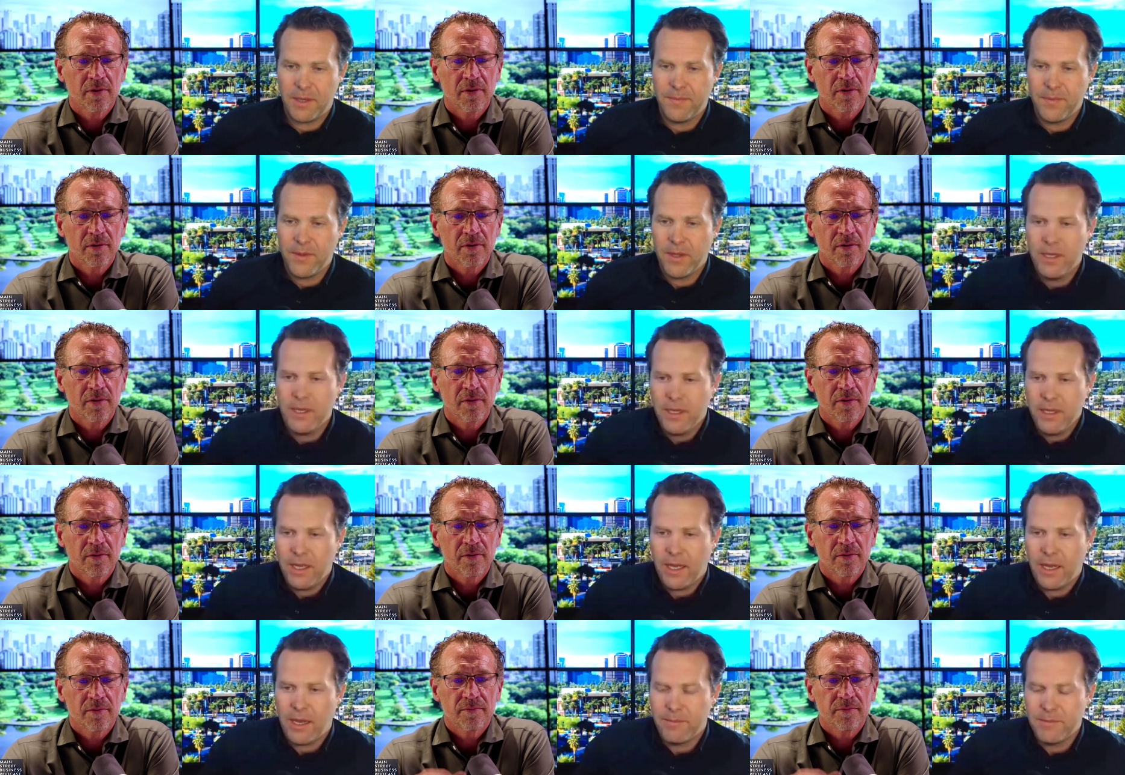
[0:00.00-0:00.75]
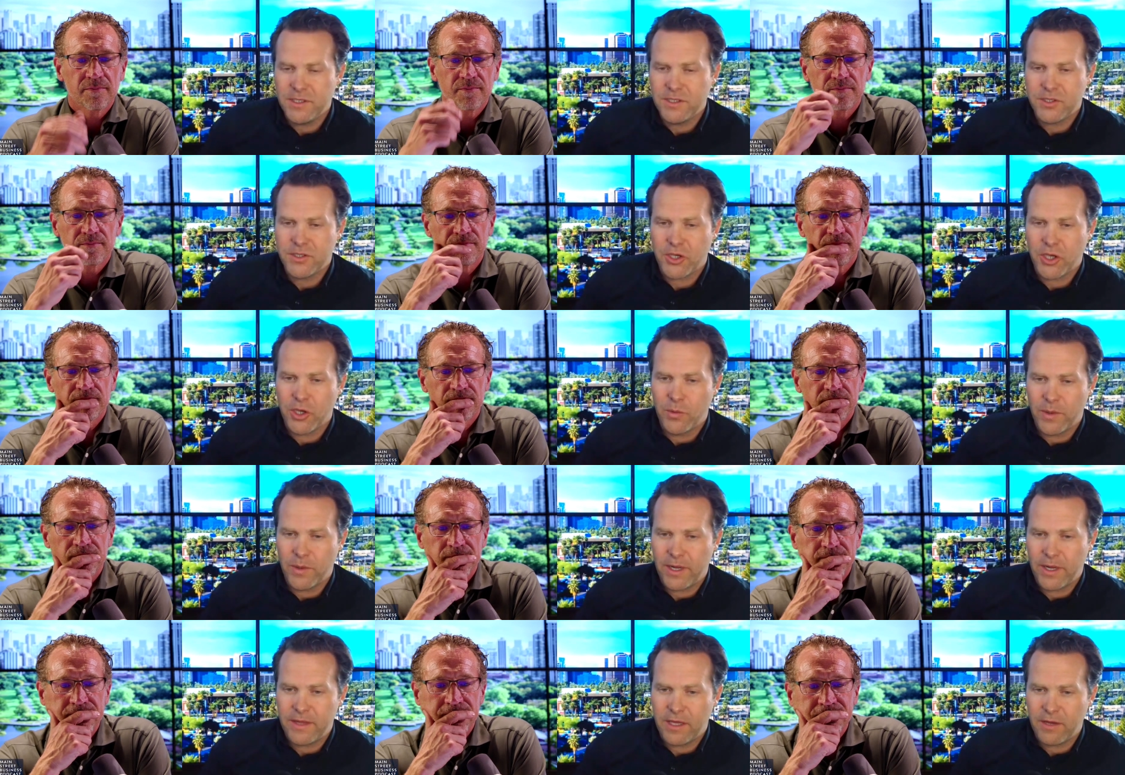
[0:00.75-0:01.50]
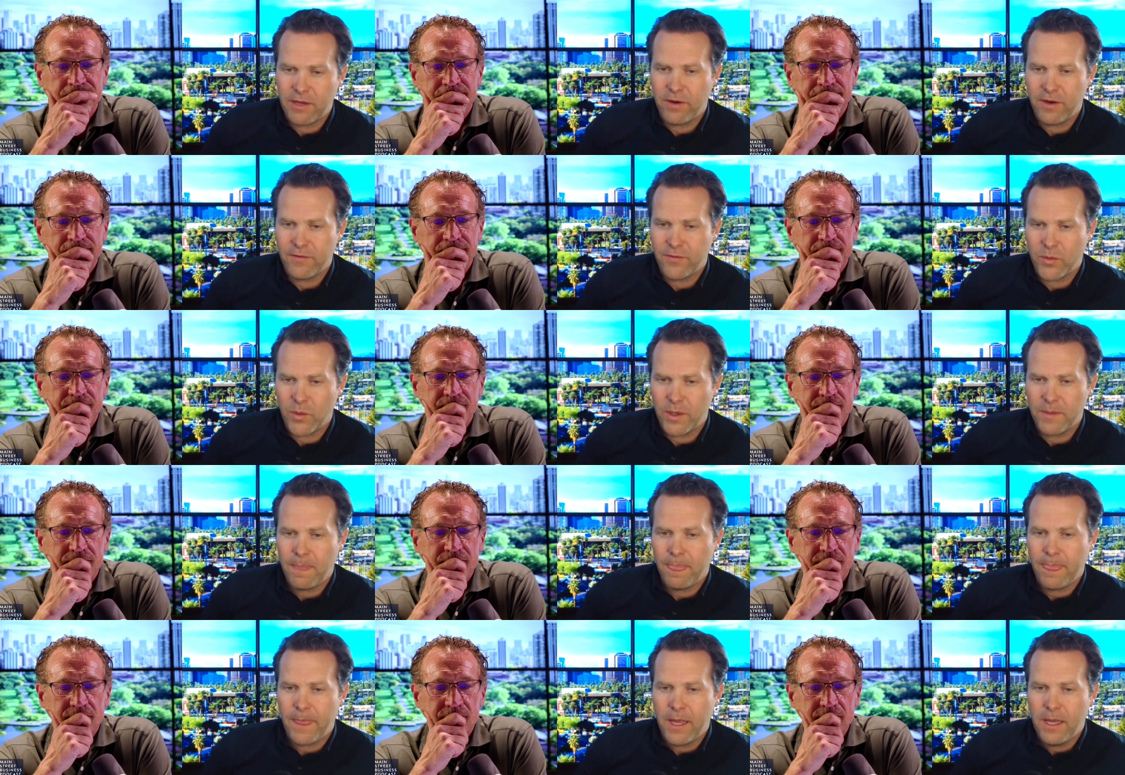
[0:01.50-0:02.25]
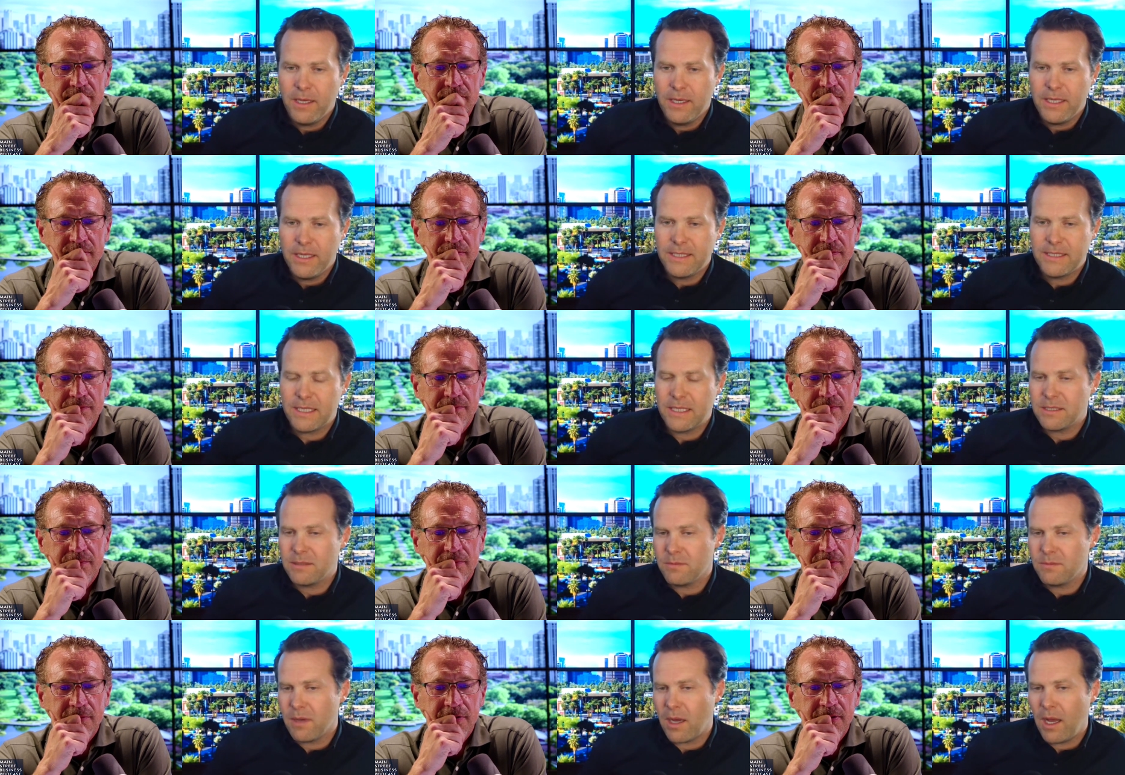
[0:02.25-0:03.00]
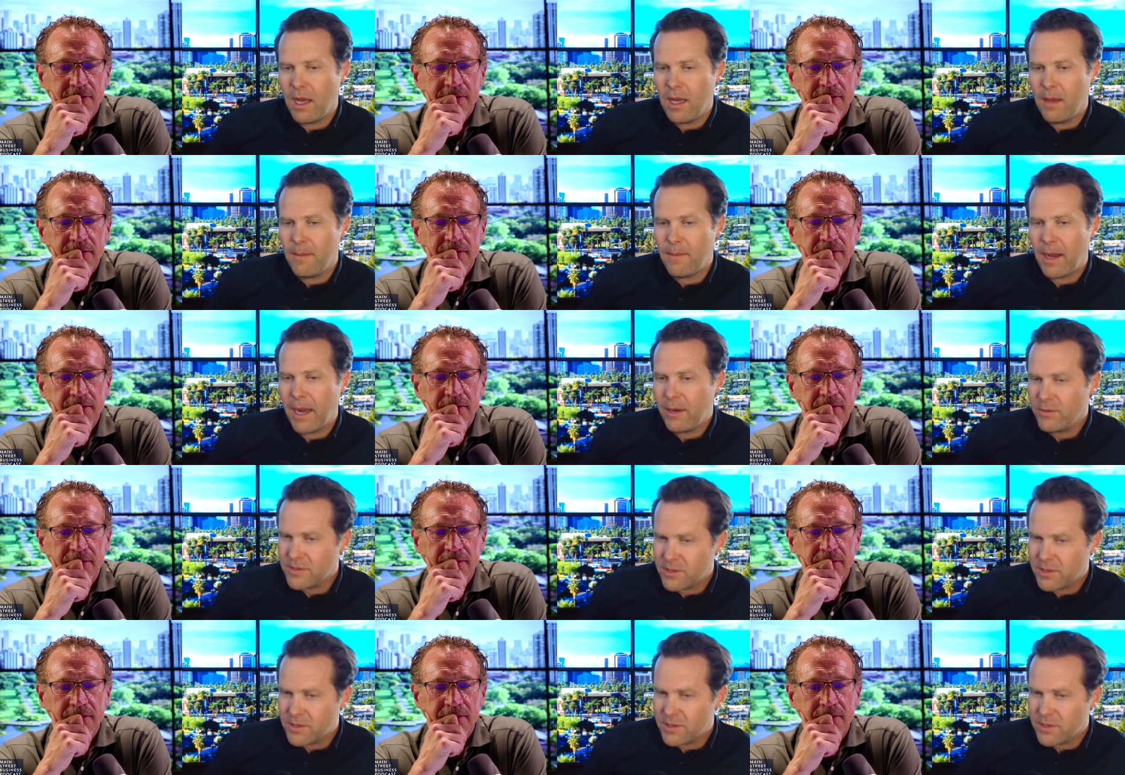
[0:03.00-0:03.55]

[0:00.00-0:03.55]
Speaker 1: But um, this is a good one, I think, for everyone. He says, um, I